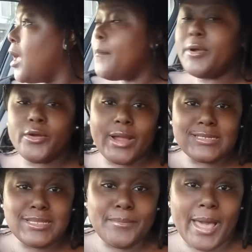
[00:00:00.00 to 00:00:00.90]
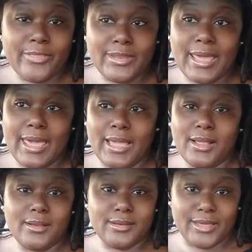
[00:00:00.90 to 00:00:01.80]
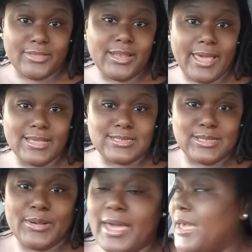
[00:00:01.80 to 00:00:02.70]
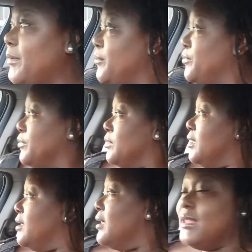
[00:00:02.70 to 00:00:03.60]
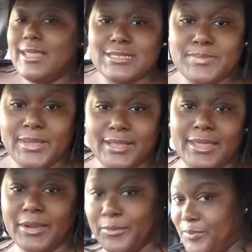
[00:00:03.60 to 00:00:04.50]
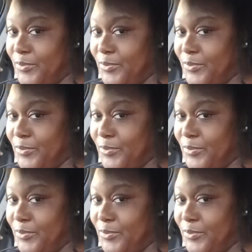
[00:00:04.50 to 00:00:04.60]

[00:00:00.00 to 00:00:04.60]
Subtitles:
Progressing by the day, nonetheless. Okay, let's be clear.